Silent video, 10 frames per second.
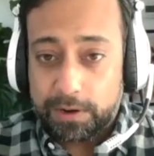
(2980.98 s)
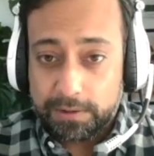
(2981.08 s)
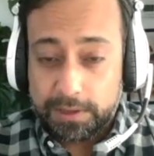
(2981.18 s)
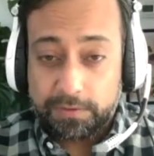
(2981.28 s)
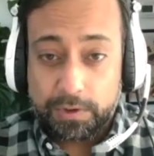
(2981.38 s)
I
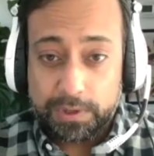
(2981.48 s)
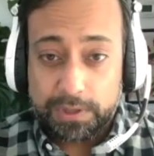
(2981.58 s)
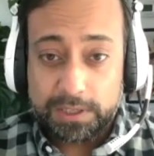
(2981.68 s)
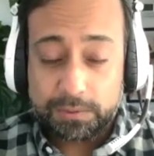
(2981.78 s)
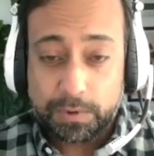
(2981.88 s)
want to leave you
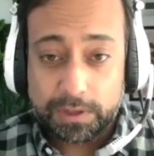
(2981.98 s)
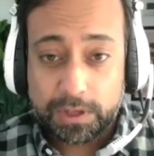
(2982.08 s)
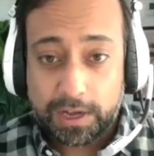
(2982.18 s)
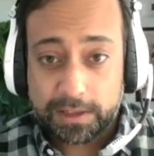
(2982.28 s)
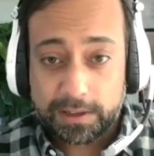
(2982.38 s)
with this
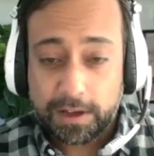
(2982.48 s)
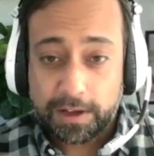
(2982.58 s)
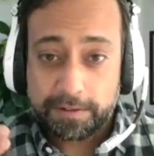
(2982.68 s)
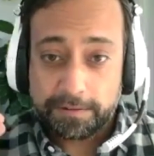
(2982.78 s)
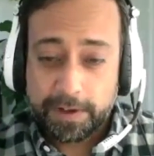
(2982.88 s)
one thought
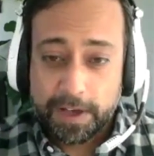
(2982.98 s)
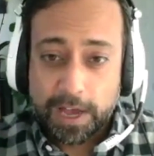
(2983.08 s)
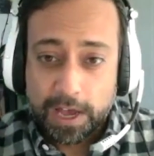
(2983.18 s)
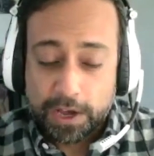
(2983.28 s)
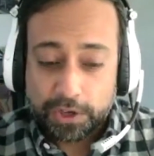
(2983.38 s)
of
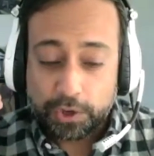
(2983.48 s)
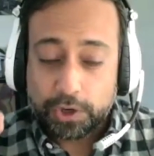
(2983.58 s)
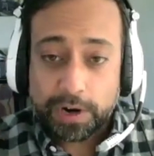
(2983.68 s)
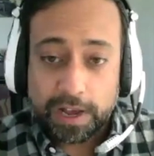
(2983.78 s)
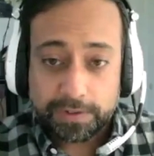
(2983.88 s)

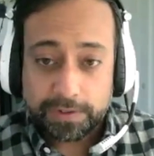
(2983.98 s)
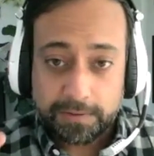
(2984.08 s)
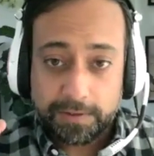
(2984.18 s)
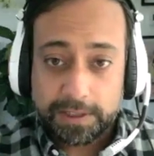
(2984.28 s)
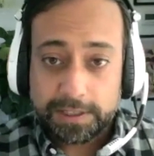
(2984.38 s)
you don't have
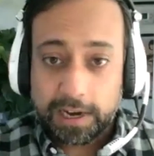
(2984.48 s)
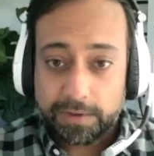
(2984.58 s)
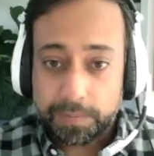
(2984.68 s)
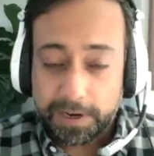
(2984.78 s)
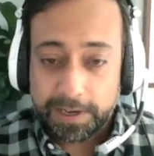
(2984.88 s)
to convince
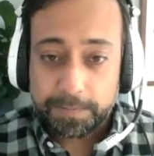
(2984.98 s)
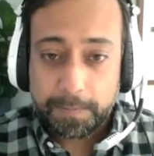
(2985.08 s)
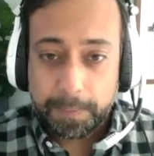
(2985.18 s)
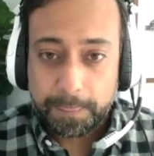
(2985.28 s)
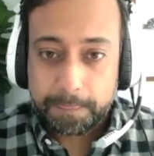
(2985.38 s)
everybody,
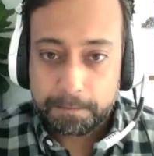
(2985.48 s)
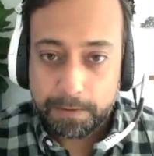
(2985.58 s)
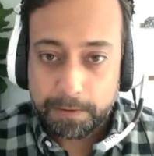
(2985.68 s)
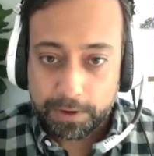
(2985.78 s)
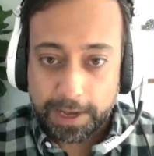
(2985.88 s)

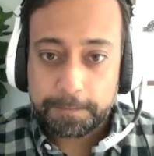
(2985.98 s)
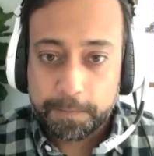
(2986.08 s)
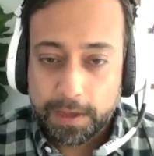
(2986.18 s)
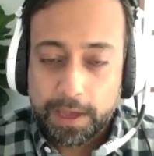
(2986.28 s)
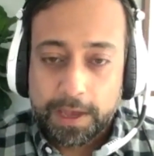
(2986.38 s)

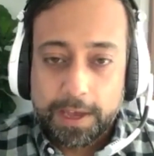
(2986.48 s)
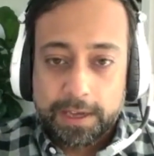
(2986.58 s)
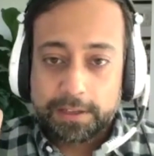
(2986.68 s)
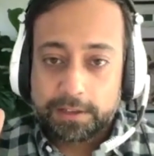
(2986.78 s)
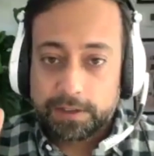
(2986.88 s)
okay?
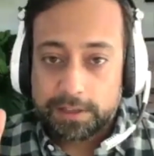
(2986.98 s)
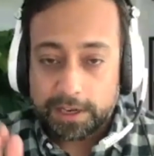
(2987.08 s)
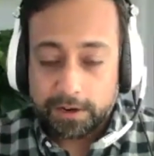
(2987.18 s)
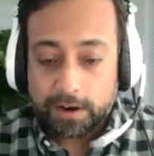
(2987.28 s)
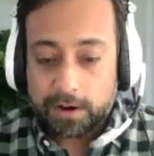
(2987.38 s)

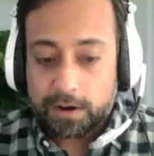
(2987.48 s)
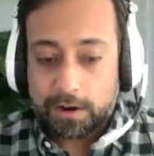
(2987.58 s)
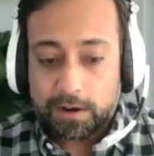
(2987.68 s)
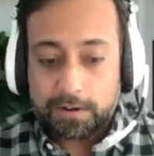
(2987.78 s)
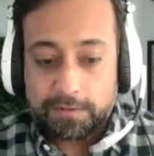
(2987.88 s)
There
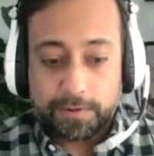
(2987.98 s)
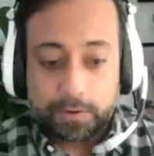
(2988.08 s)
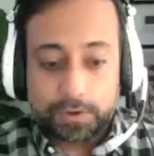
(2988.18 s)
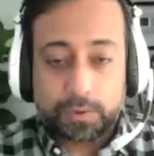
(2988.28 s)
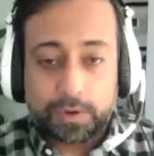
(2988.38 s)
are
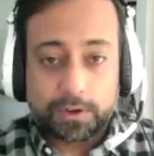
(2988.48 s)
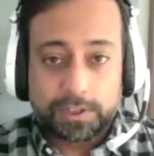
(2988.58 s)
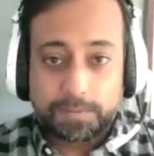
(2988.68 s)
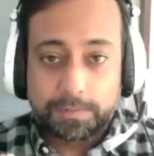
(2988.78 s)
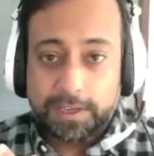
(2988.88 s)
folks who are
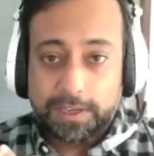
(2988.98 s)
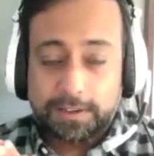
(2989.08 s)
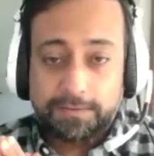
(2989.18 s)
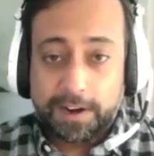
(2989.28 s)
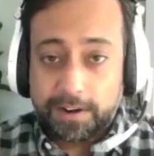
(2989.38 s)
going to
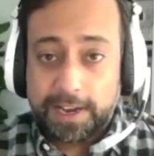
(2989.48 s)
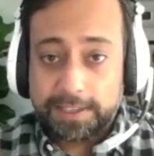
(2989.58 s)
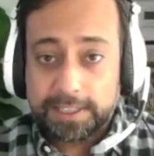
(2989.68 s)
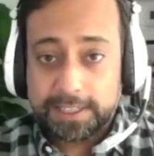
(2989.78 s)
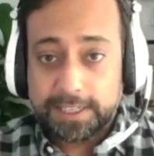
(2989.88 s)
be very
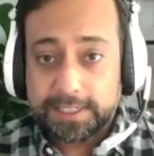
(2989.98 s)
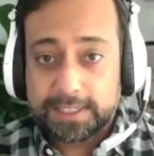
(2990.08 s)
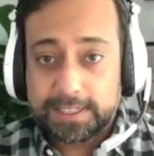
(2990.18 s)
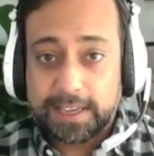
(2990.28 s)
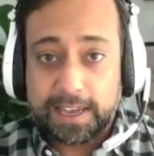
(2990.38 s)

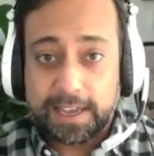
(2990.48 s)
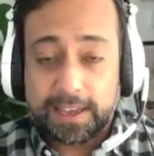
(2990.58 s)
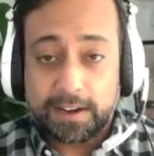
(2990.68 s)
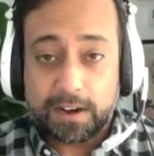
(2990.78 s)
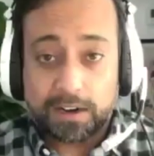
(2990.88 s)
hesitant
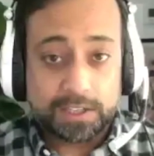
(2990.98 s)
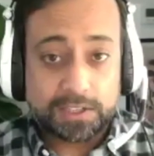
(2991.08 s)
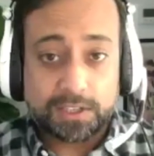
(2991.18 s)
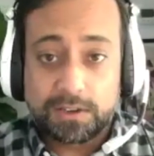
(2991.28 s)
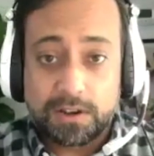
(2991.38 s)
and are
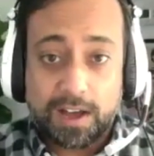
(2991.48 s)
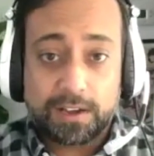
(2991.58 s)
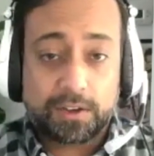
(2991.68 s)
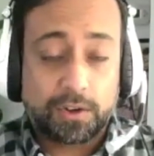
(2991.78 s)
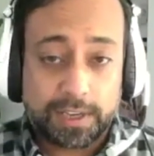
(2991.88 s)
just
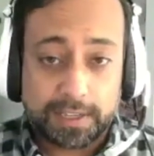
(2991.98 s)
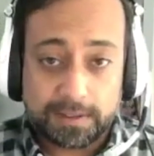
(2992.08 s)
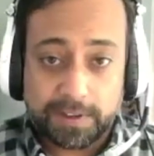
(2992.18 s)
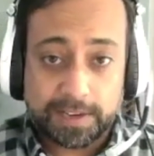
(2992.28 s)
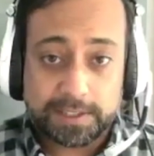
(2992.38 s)
not going to
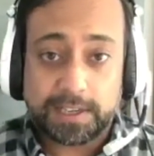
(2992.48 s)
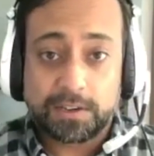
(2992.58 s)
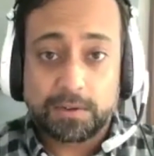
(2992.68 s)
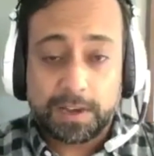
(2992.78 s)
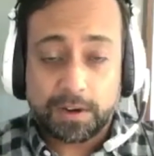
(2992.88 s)
get the
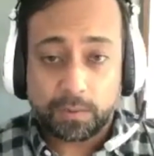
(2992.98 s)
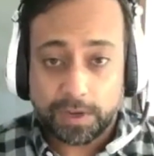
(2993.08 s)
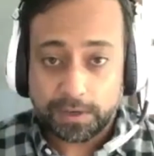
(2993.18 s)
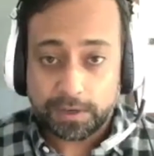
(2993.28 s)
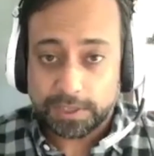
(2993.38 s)
vaccine no
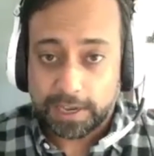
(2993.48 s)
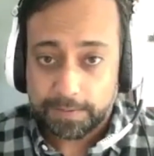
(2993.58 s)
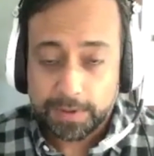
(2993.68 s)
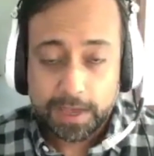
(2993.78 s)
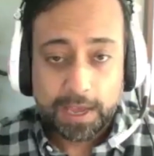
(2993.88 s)
matter what you
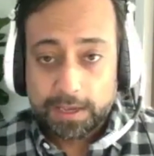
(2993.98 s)
say.